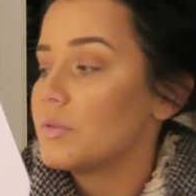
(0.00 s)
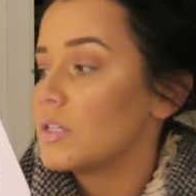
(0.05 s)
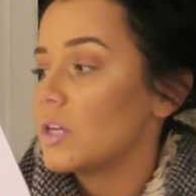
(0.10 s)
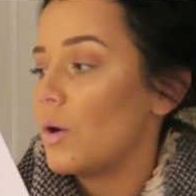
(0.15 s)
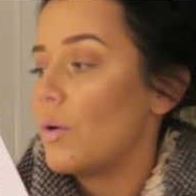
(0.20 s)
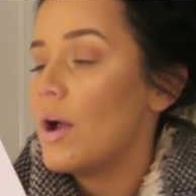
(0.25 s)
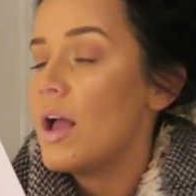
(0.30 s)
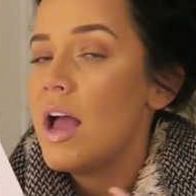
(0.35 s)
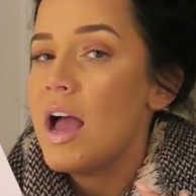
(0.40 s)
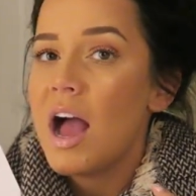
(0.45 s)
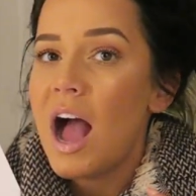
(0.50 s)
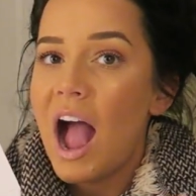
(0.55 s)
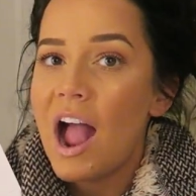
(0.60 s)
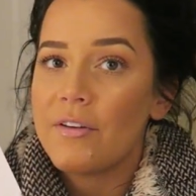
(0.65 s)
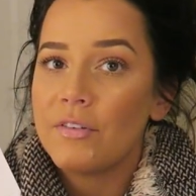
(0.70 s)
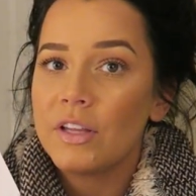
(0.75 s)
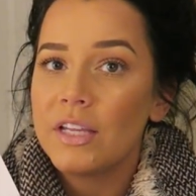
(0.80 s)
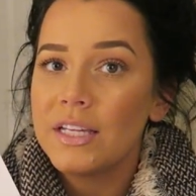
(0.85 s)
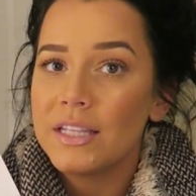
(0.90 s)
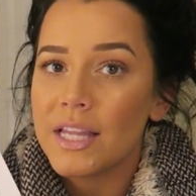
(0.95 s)
So I
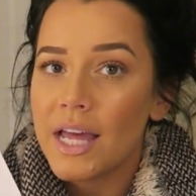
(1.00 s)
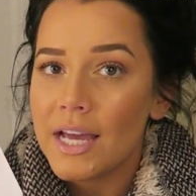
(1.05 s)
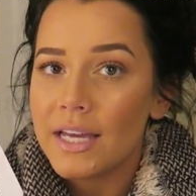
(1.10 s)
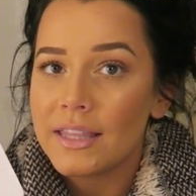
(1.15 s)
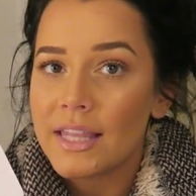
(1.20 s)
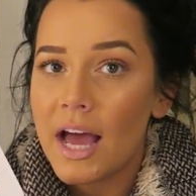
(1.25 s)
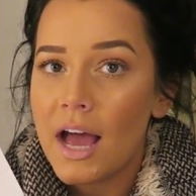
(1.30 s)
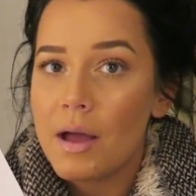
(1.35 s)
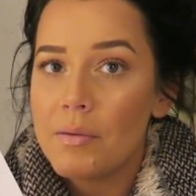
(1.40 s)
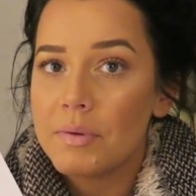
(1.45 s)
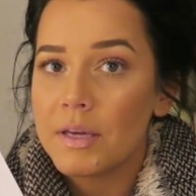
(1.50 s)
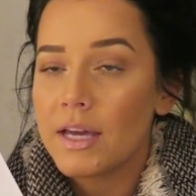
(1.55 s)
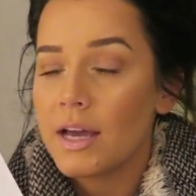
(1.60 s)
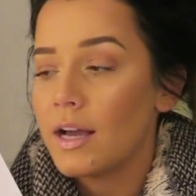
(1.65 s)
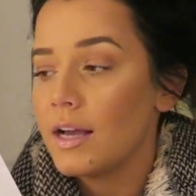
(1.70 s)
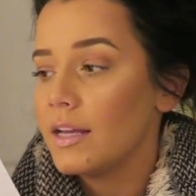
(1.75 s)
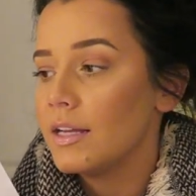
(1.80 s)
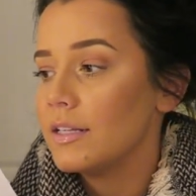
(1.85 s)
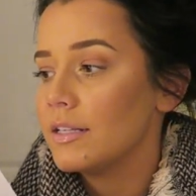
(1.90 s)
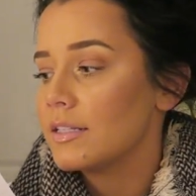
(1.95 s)
really like that,
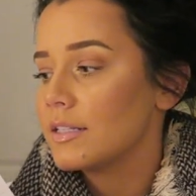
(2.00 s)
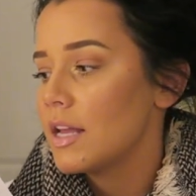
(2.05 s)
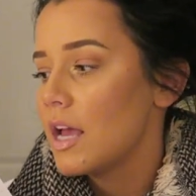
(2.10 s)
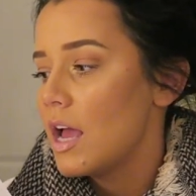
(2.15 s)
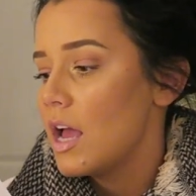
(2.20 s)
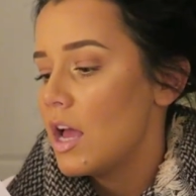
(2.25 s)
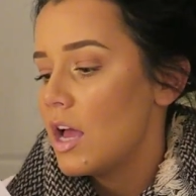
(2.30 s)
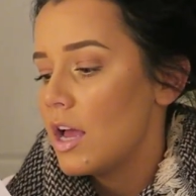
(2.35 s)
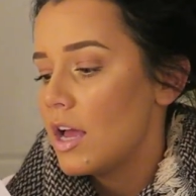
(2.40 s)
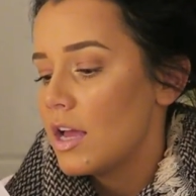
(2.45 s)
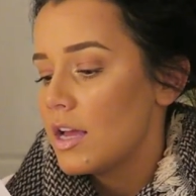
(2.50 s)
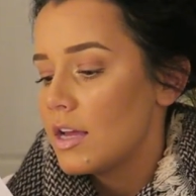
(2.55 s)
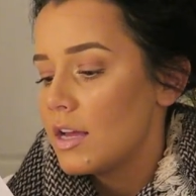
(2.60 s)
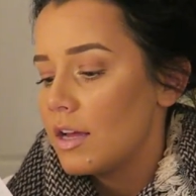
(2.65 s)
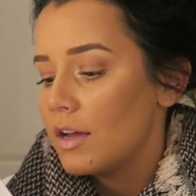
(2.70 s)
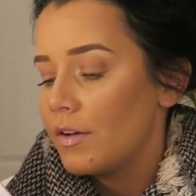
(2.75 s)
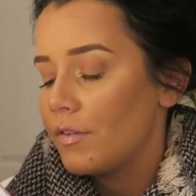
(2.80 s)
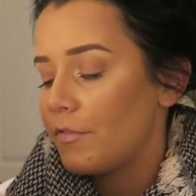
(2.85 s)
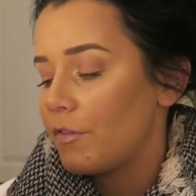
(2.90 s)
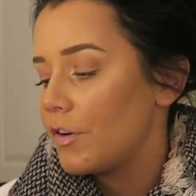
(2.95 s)
because
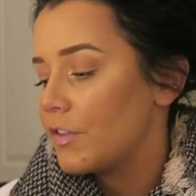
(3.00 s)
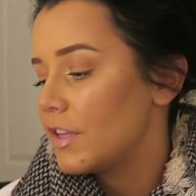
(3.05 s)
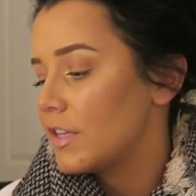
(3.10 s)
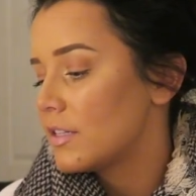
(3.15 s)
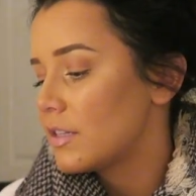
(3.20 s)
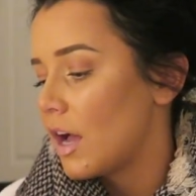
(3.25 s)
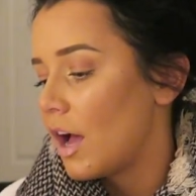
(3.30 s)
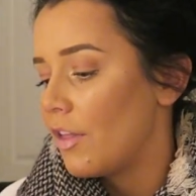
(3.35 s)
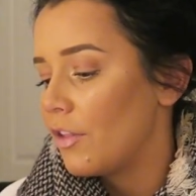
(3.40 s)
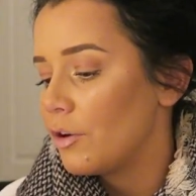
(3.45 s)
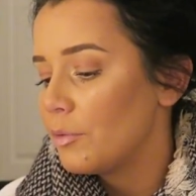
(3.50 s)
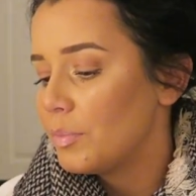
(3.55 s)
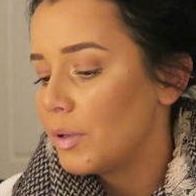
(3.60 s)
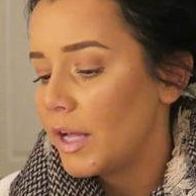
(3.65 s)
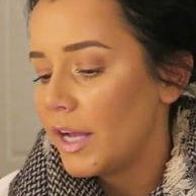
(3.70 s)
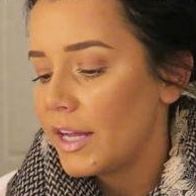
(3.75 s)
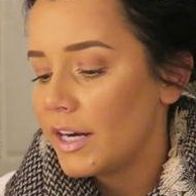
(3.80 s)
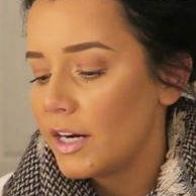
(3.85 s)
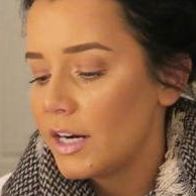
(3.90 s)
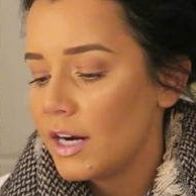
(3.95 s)
for this other
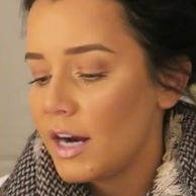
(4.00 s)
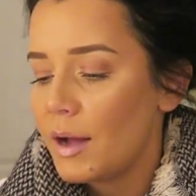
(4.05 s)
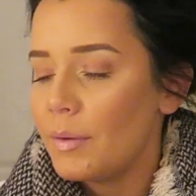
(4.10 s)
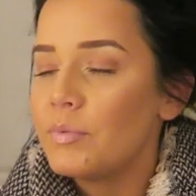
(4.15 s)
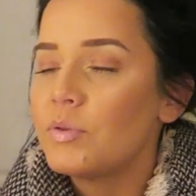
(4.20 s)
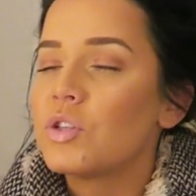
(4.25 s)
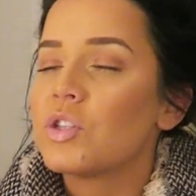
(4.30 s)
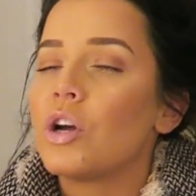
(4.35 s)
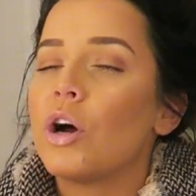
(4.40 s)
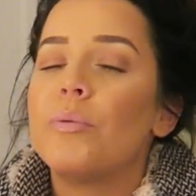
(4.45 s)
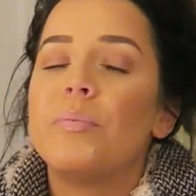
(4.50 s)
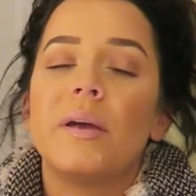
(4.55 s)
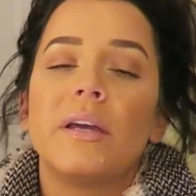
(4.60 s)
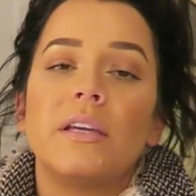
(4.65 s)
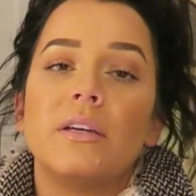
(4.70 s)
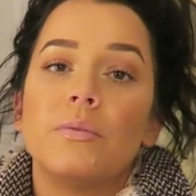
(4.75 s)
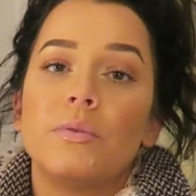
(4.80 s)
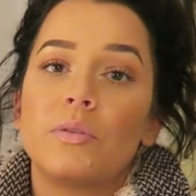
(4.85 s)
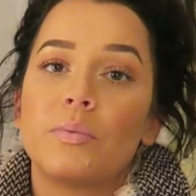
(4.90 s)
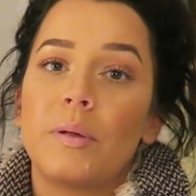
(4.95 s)
planner, I'm so
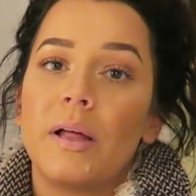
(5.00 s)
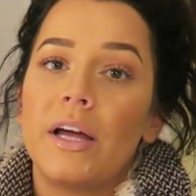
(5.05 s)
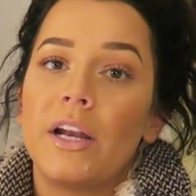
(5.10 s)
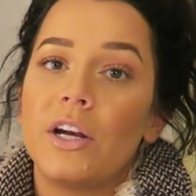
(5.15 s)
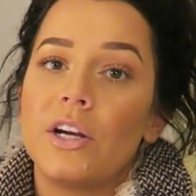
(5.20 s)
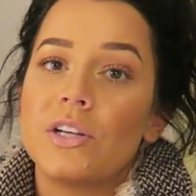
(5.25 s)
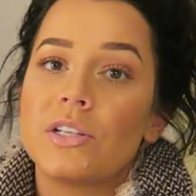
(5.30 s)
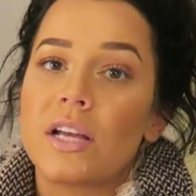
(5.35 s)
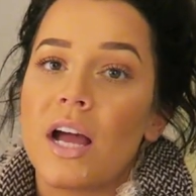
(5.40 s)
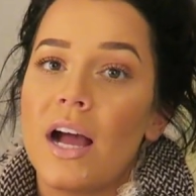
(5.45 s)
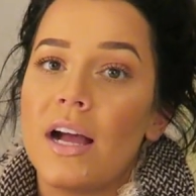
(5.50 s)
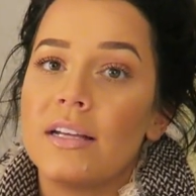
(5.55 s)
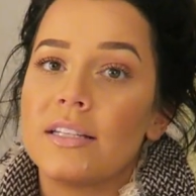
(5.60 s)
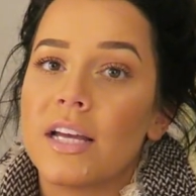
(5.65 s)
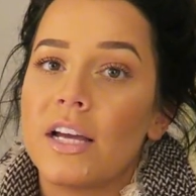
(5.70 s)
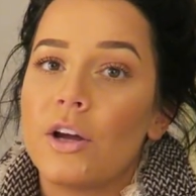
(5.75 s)
picky with planners, guys.